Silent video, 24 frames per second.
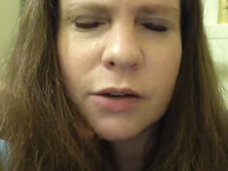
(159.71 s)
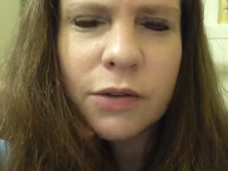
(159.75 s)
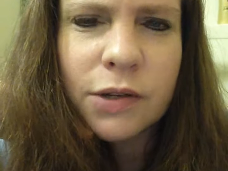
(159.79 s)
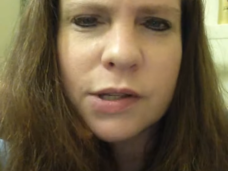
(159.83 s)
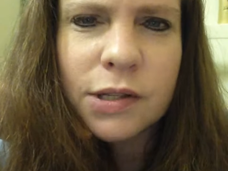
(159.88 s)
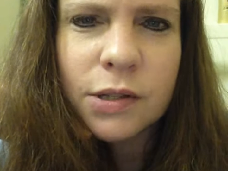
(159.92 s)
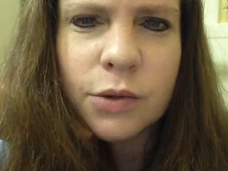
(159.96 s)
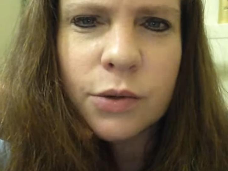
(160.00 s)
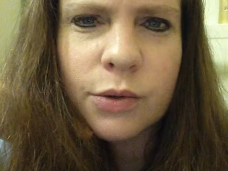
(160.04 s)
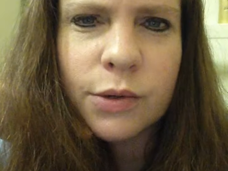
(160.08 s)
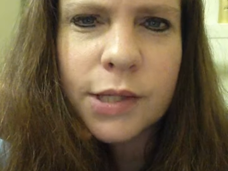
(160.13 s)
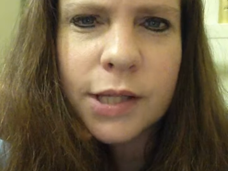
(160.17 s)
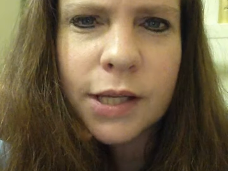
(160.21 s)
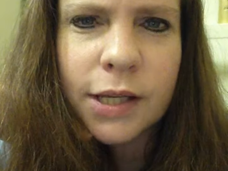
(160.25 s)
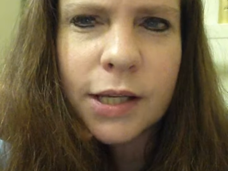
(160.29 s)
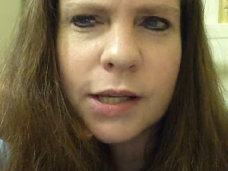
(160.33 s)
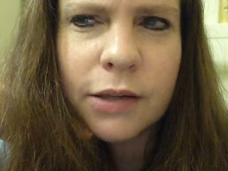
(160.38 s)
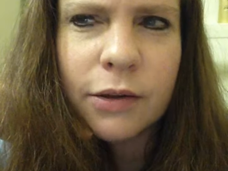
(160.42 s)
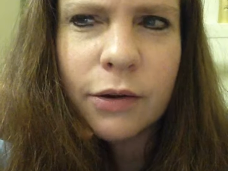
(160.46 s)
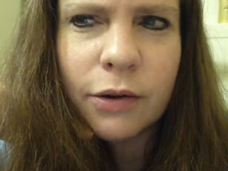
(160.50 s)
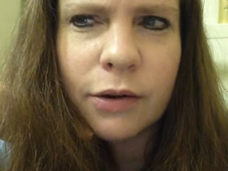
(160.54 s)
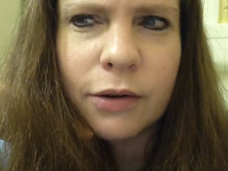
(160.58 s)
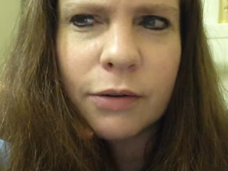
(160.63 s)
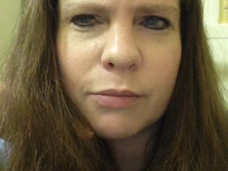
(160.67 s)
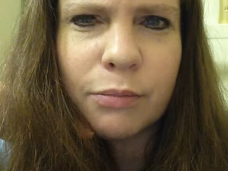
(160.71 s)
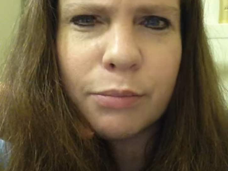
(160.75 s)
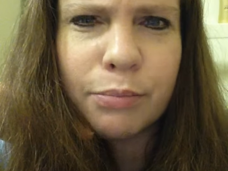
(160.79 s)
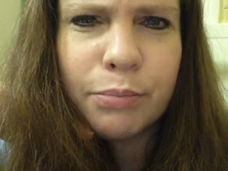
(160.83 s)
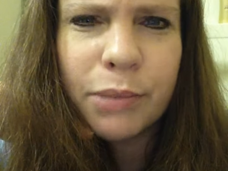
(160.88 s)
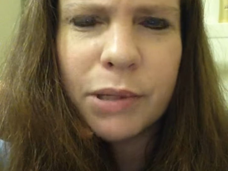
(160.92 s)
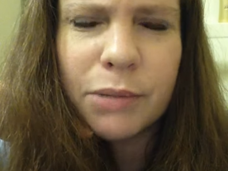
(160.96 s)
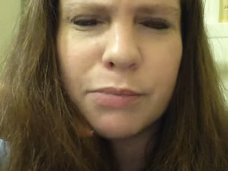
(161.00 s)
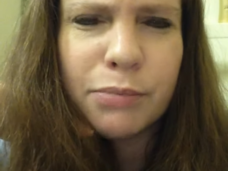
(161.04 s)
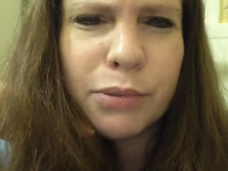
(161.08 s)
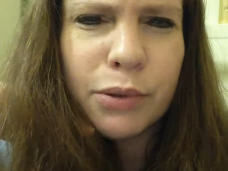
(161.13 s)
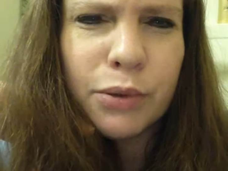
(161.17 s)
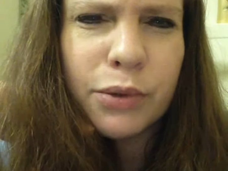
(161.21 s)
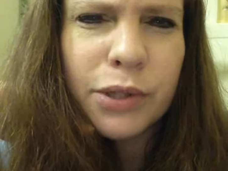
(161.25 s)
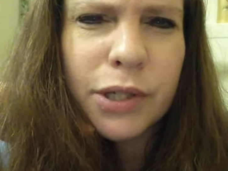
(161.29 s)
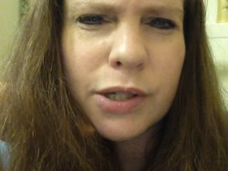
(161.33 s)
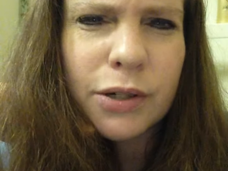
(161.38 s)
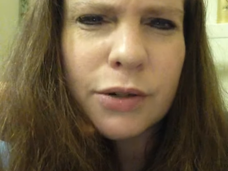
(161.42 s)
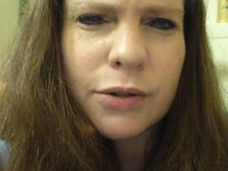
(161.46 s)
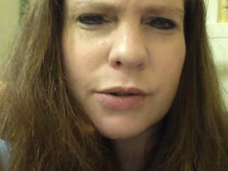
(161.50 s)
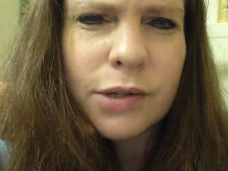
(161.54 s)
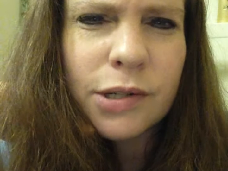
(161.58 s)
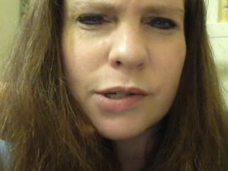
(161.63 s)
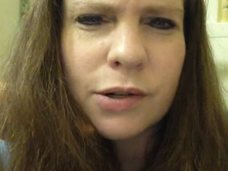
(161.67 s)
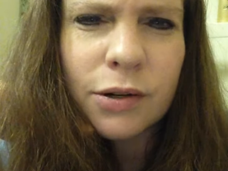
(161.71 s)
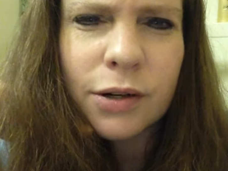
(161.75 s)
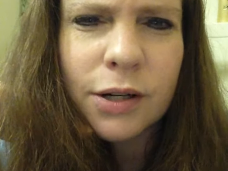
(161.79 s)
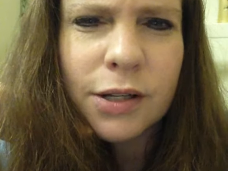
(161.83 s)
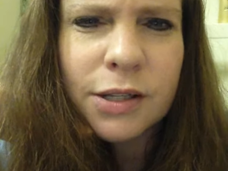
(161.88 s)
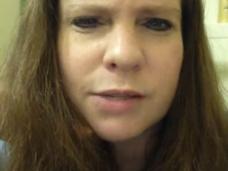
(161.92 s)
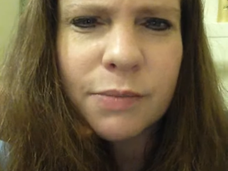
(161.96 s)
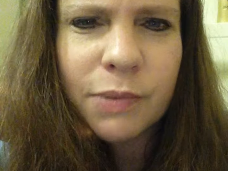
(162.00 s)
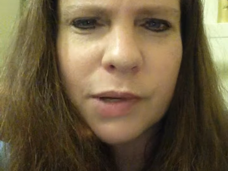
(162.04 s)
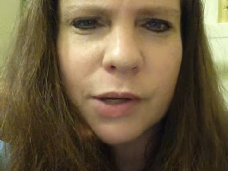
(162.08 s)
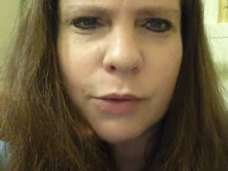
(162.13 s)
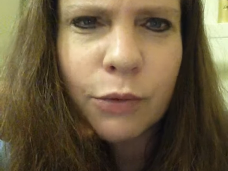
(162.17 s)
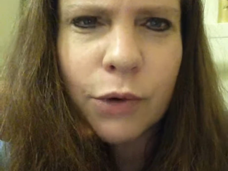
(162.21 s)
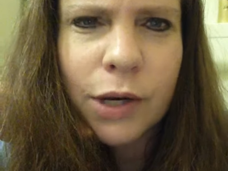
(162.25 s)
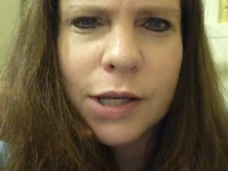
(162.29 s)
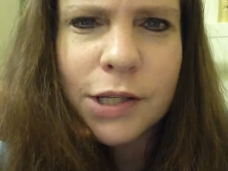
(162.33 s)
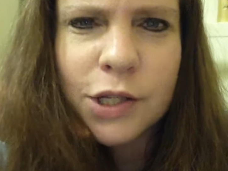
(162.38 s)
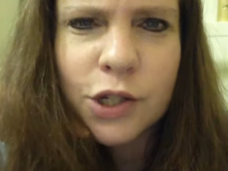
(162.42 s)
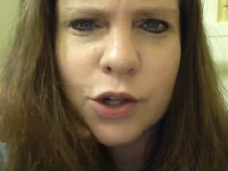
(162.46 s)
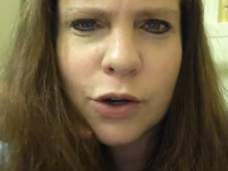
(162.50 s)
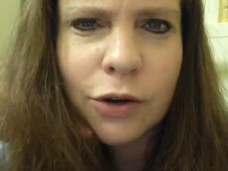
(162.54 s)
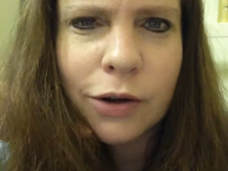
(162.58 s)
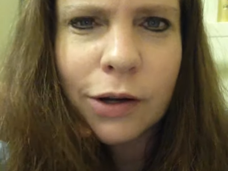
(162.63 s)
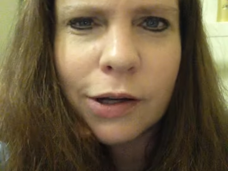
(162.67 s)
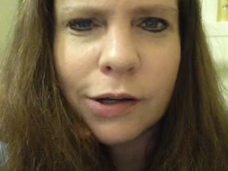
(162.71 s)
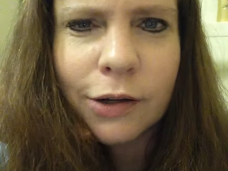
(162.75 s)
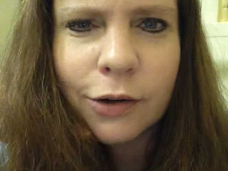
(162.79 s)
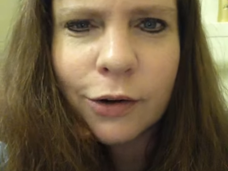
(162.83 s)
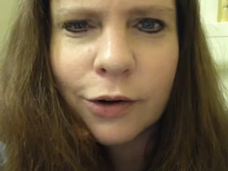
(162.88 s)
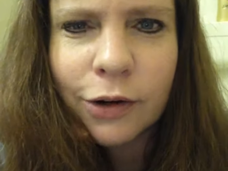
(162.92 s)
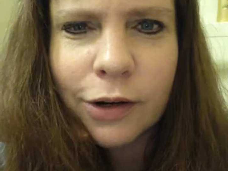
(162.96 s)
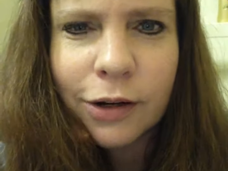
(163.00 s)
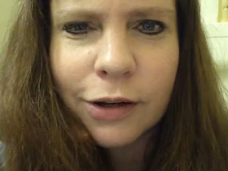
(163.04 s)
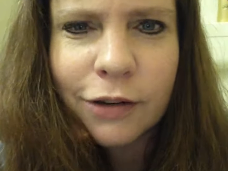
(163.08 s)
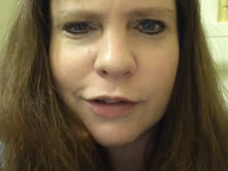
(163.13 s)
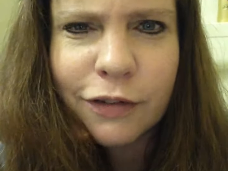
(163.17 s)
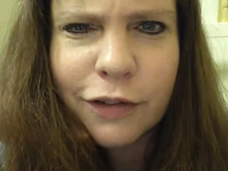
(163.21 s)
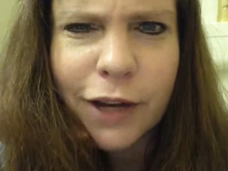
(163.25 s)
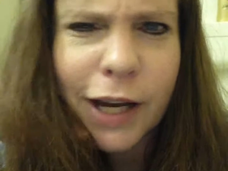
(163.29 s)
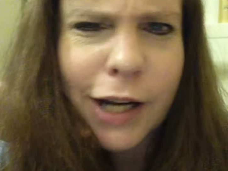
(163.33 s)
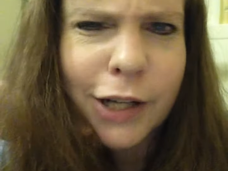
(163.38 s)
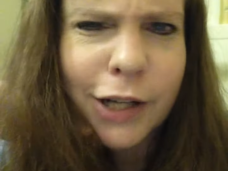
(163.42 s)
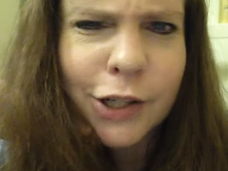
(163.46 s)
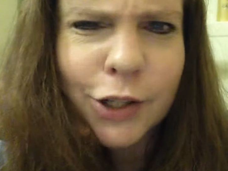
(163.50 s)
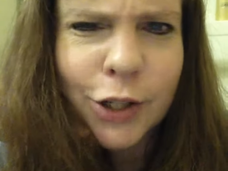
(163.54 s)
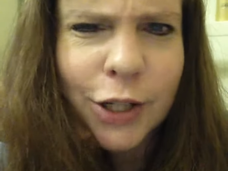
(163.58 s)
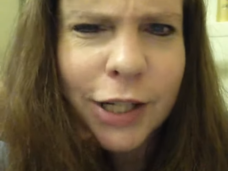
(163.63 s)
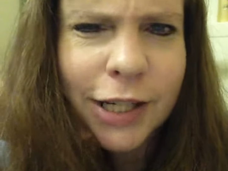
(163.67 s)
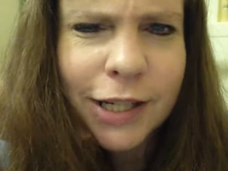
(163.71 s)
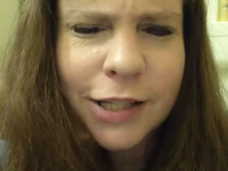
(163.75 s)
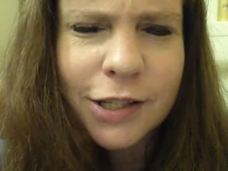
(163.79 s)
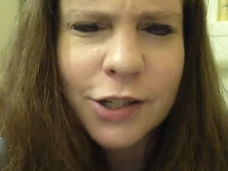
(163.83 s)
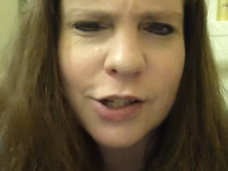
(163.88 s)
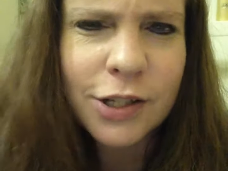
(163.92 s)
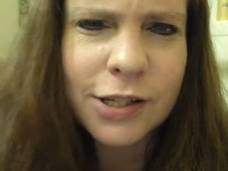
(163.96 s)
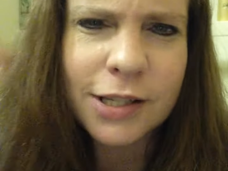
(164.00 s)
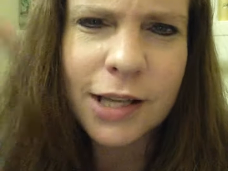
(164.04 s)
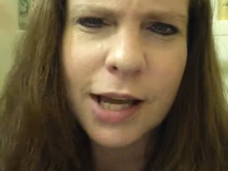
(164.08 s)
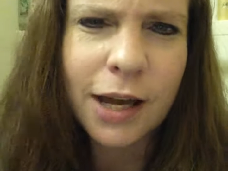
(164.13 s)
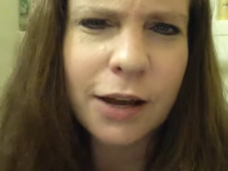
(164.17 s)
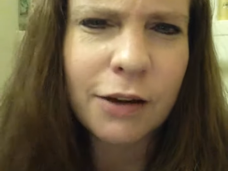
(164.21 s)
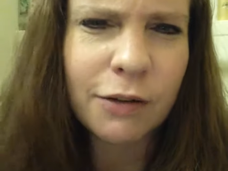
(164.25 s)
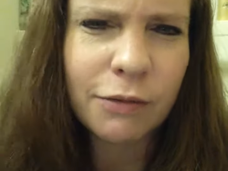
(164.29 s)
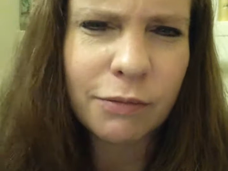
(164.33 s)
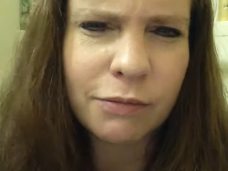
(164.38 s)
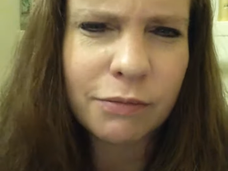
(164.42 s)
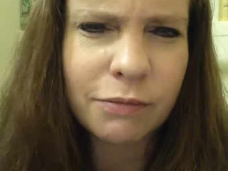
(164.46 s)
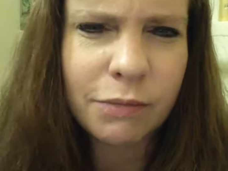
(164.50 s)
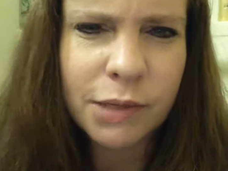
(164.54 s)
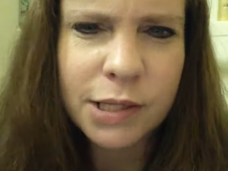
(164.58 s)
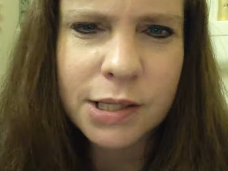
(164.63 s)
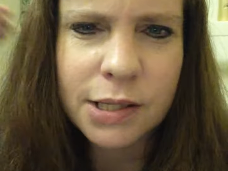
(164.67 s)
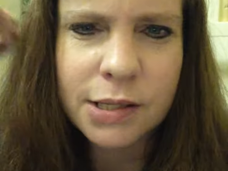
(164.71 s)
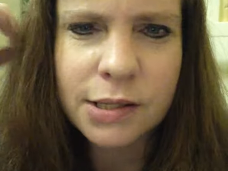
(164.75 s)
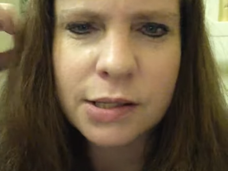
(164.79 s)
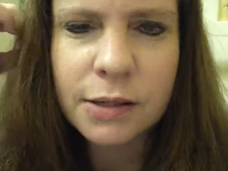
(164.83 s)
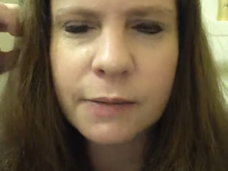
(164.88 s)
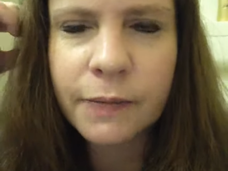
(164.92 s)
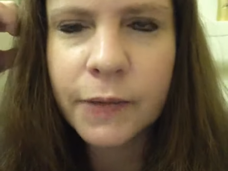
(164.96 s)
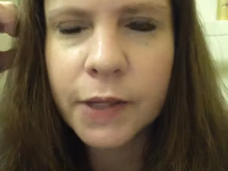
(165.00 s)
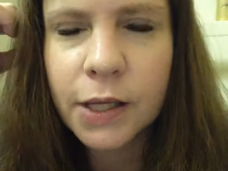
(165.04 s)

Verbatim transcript: the school's either been bulldozed or it's a restaurant or a factory, it's just out of business.